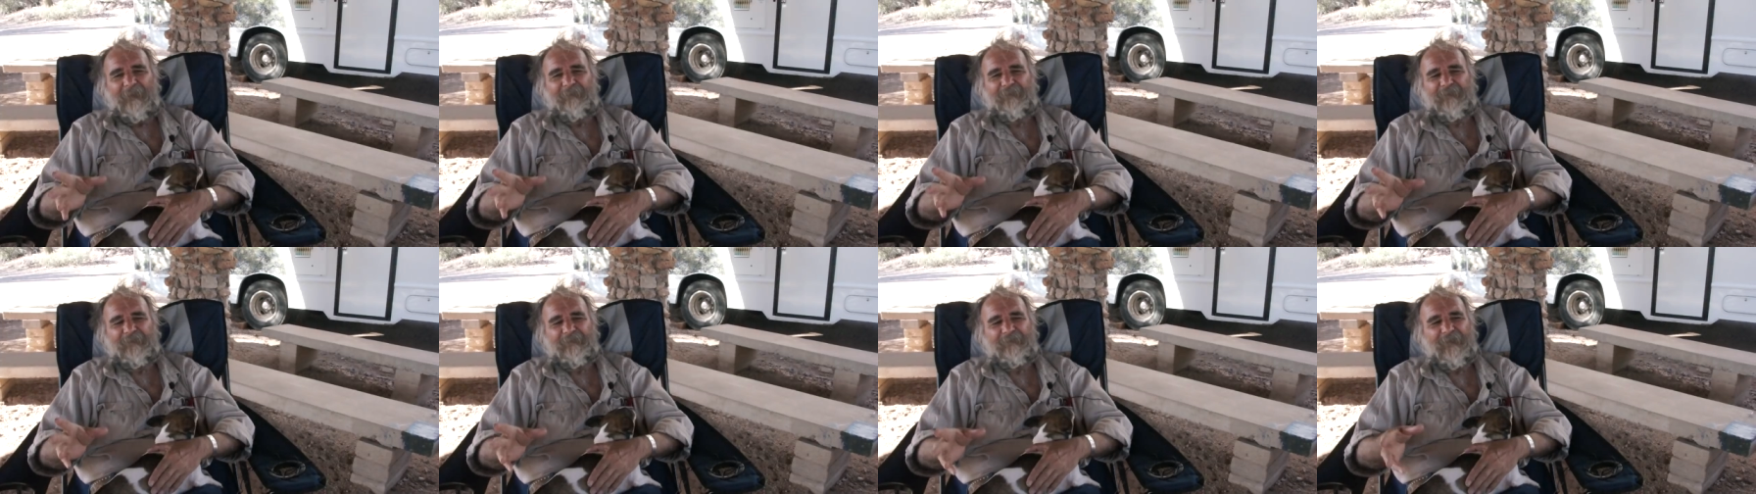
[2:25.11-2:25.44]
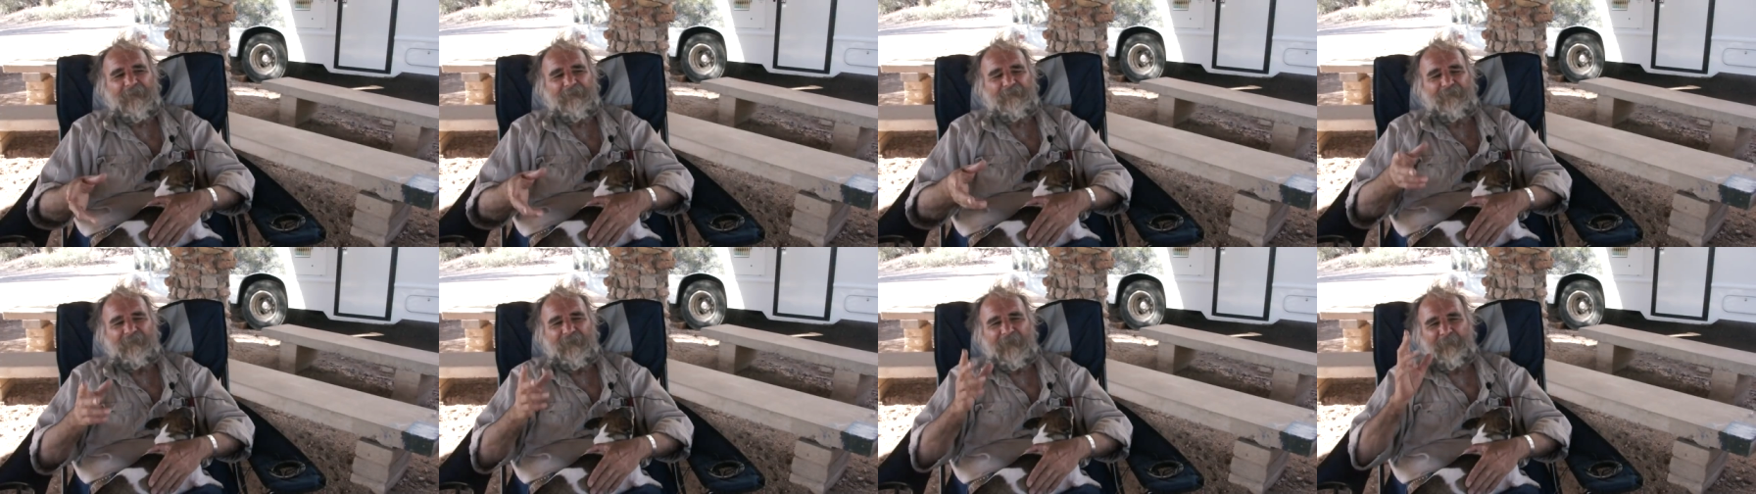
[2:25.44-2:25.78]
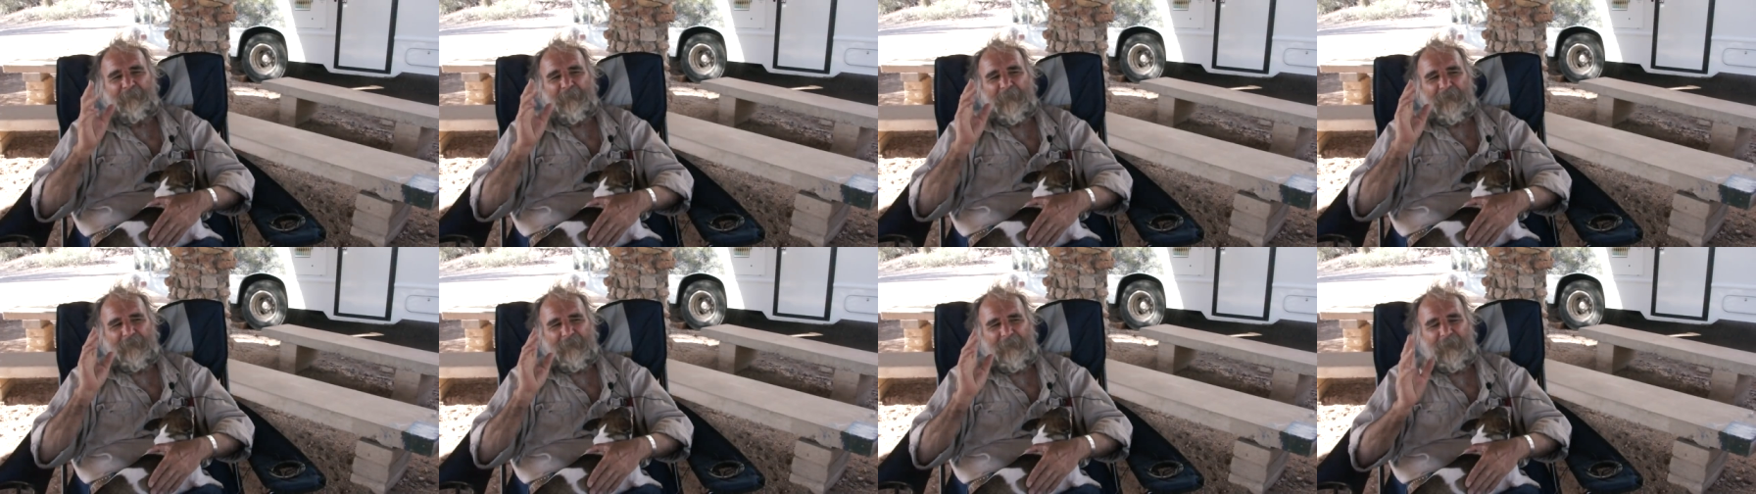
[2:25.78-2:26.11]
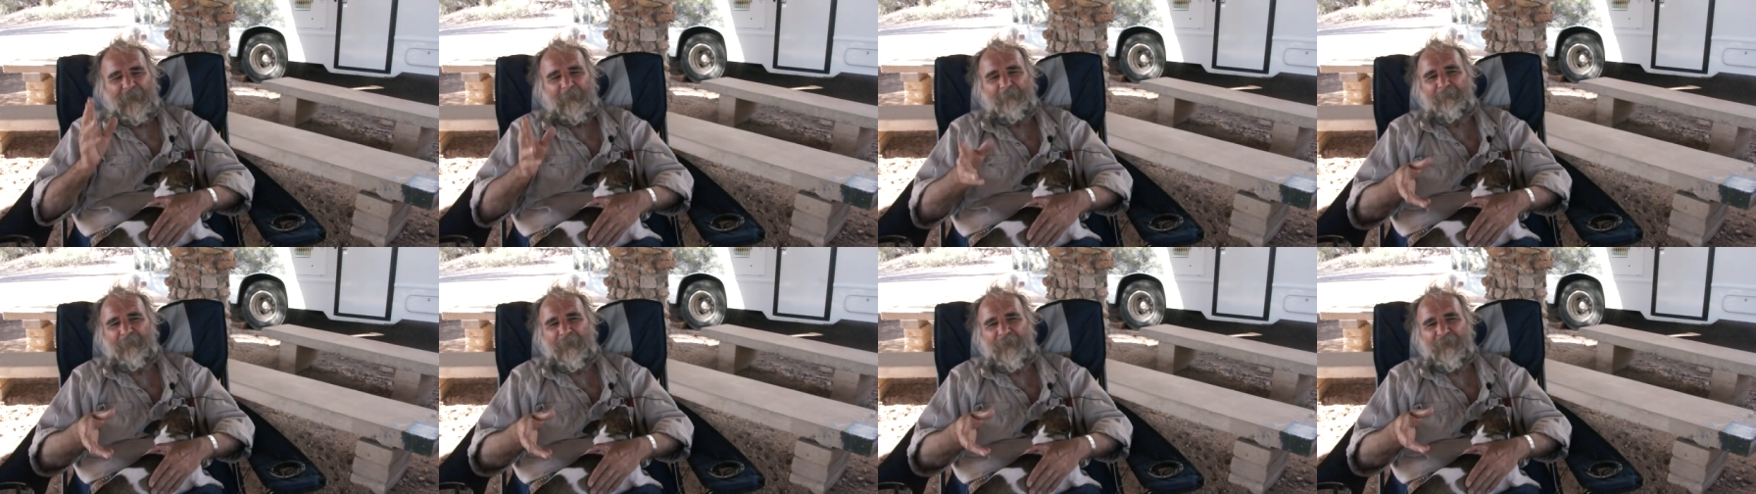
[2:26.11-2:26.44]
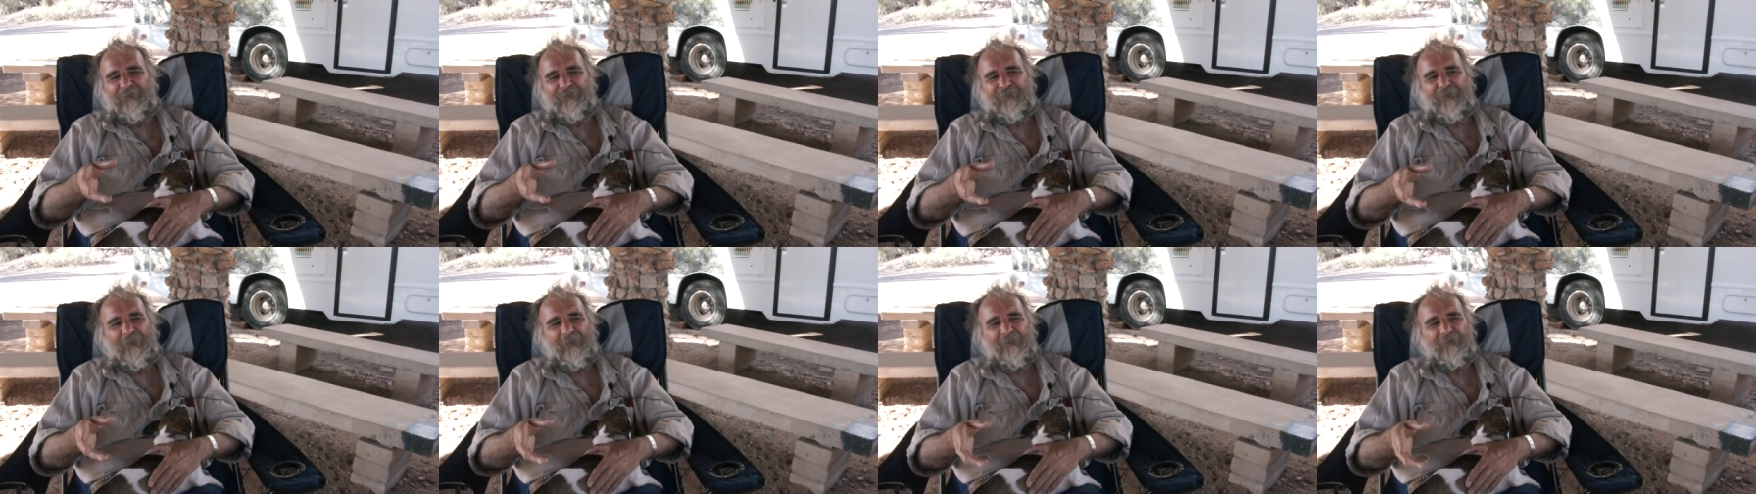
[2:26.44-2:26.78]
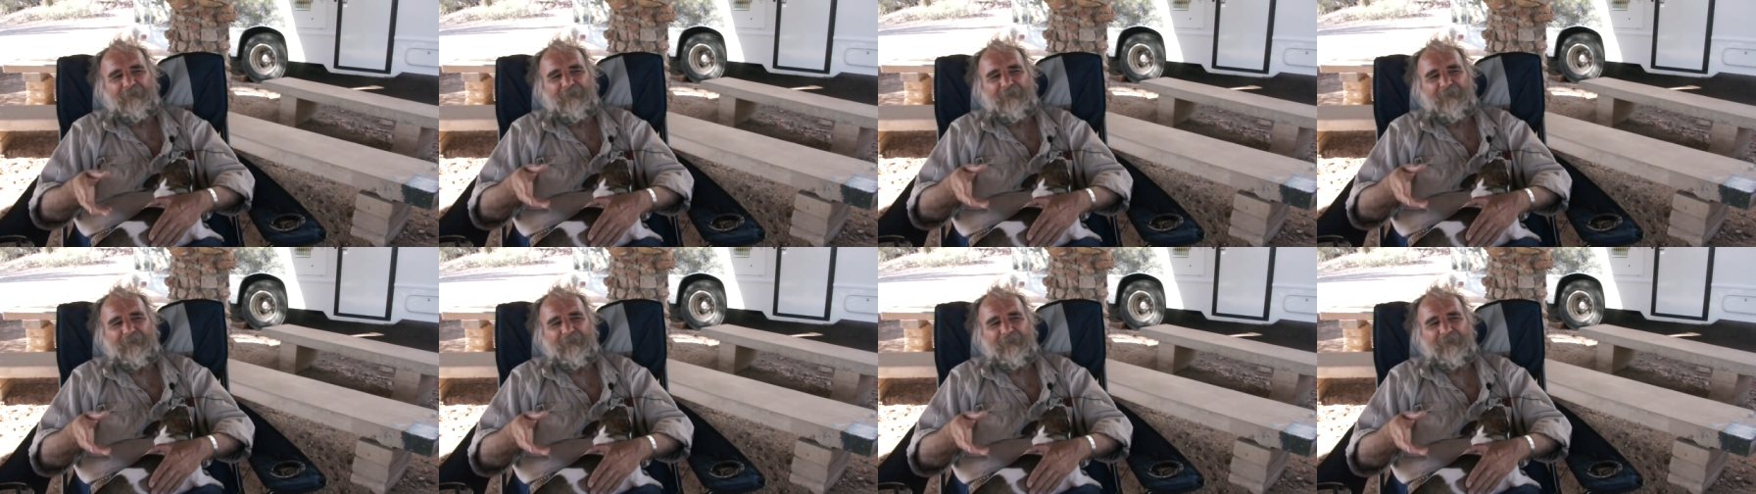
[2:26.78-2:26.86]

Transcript: After that, you get, get a paycheck,